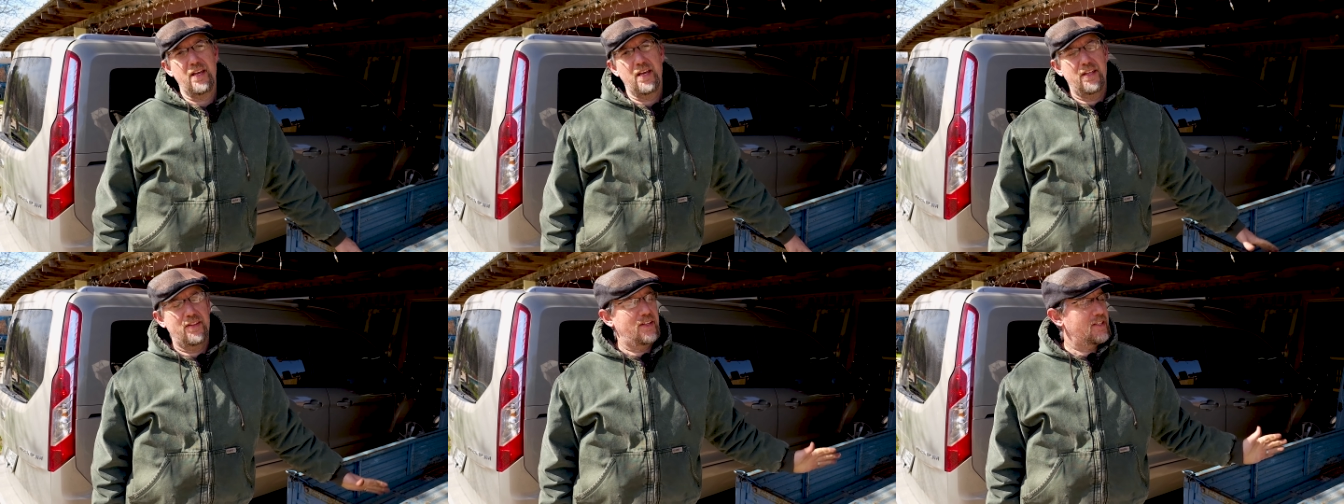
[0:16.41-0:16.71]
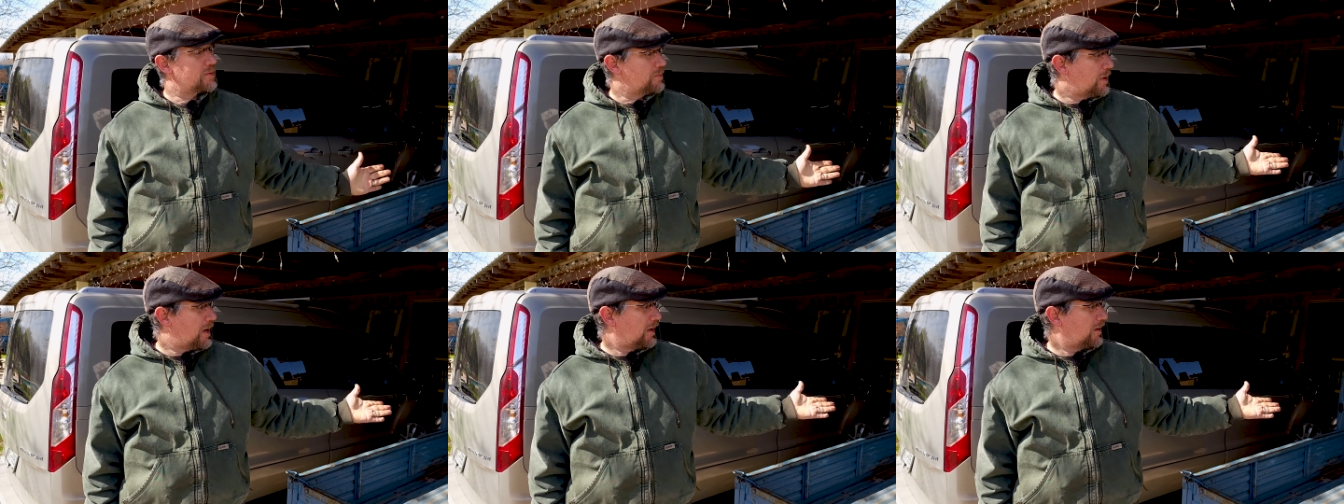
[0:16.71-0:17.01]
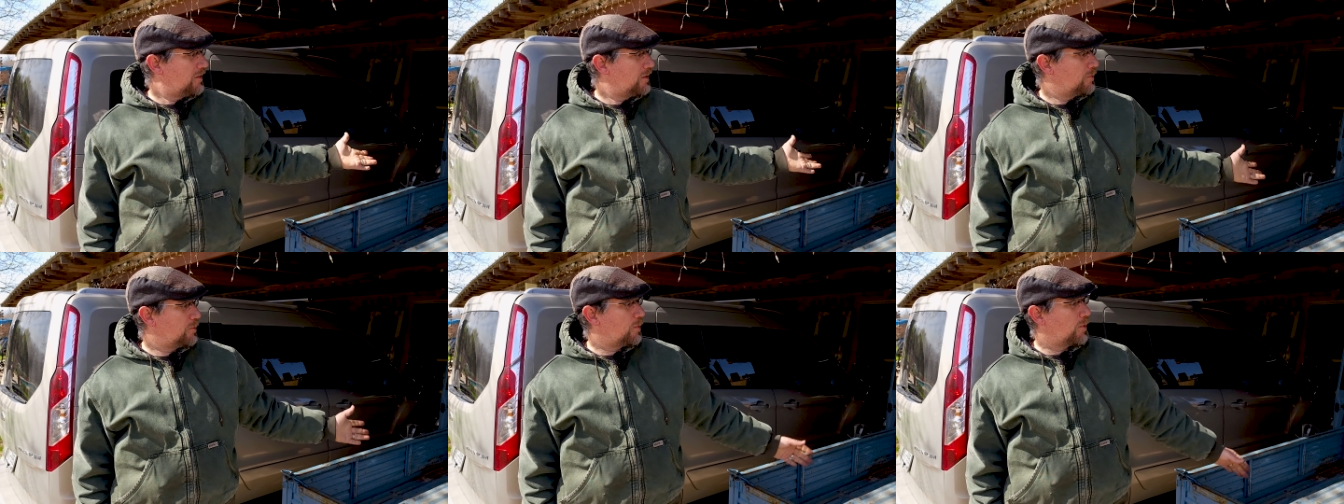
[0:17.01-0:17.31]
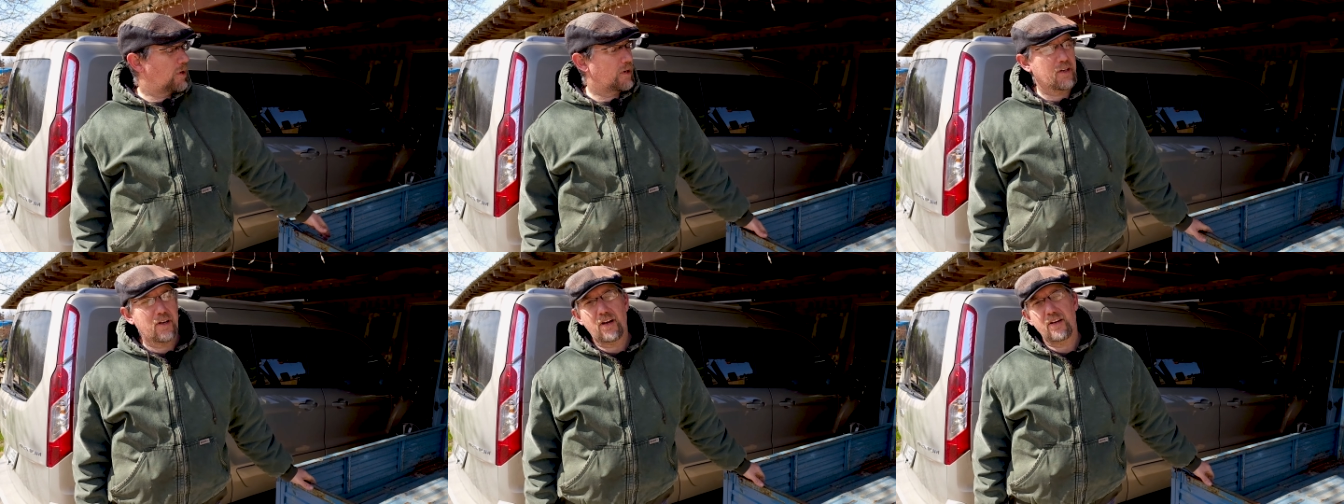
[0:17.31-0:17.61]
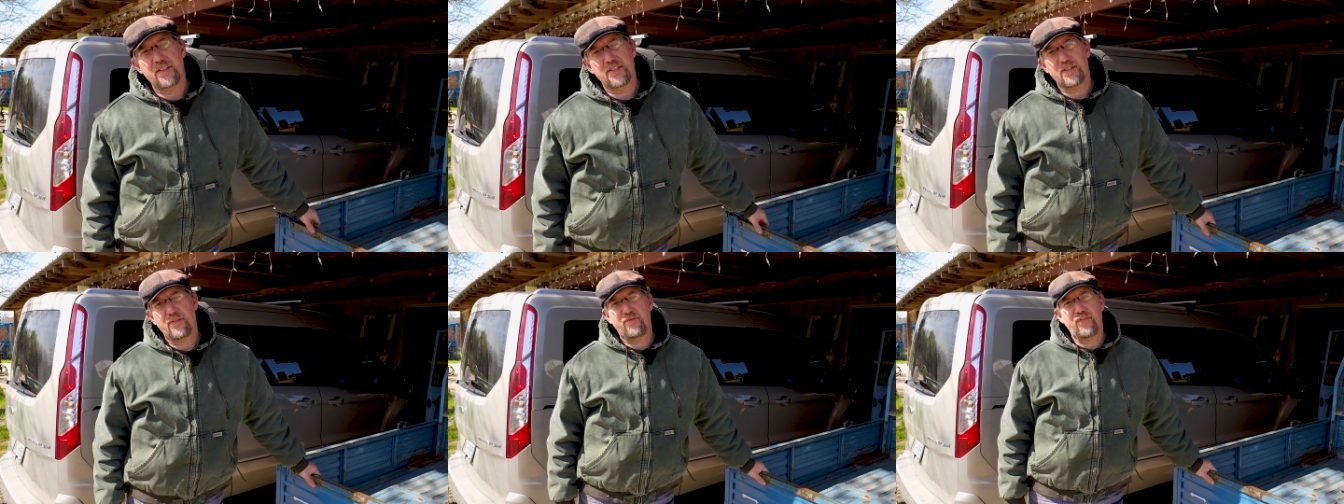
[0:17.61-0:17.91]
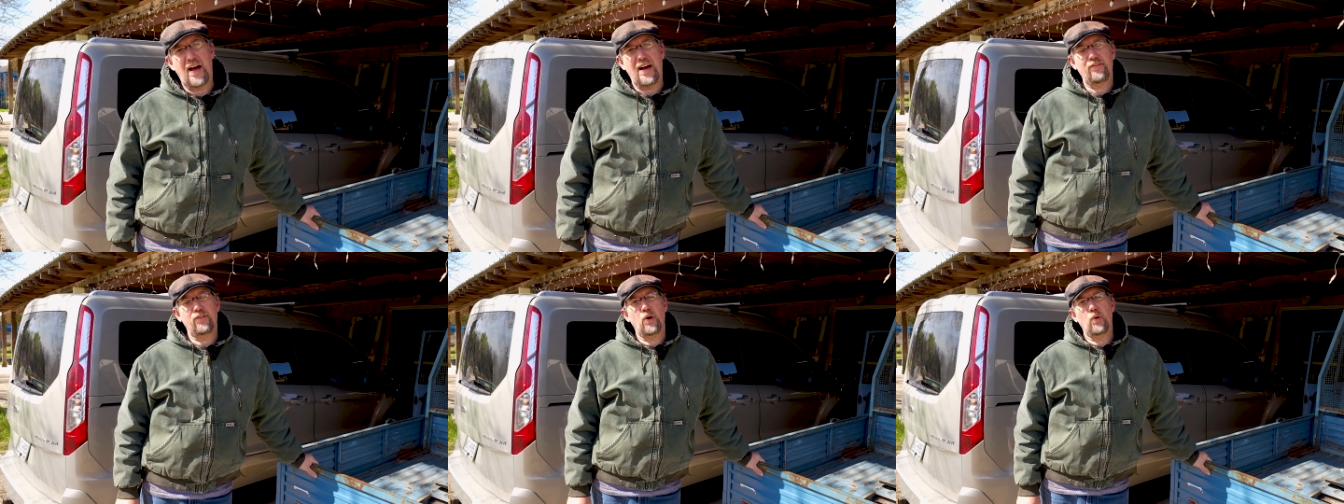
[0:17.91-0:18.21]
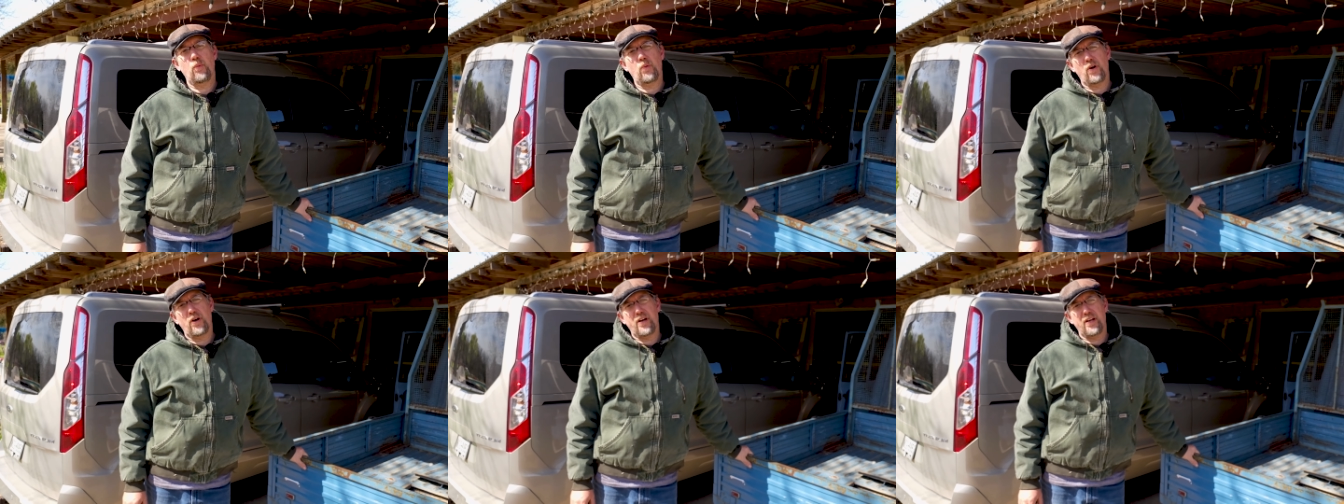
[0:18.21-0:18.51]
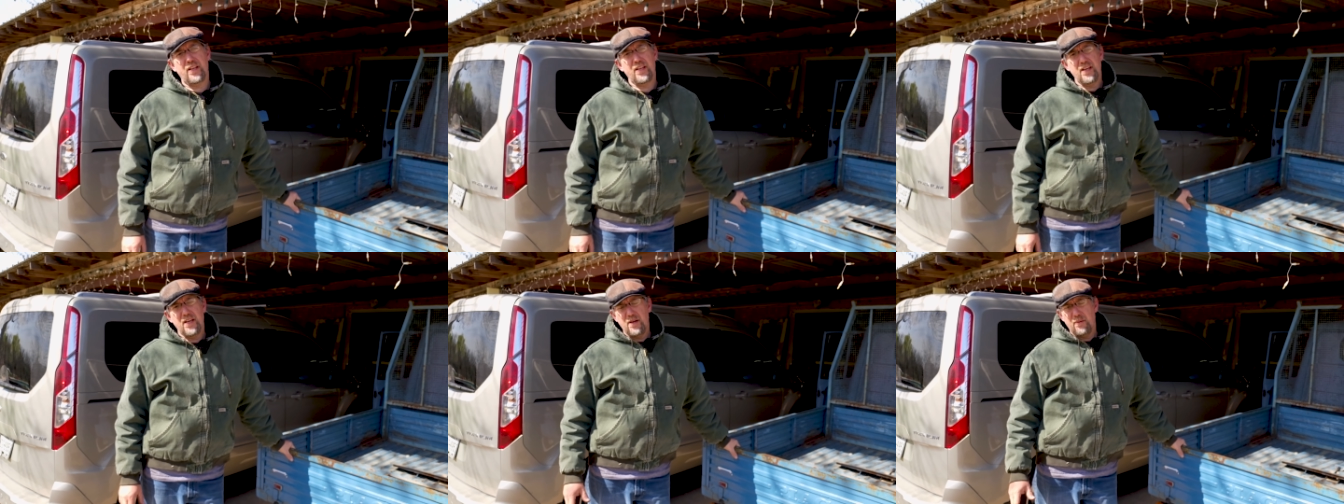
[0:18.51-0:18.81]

This model that we're working on is a 501,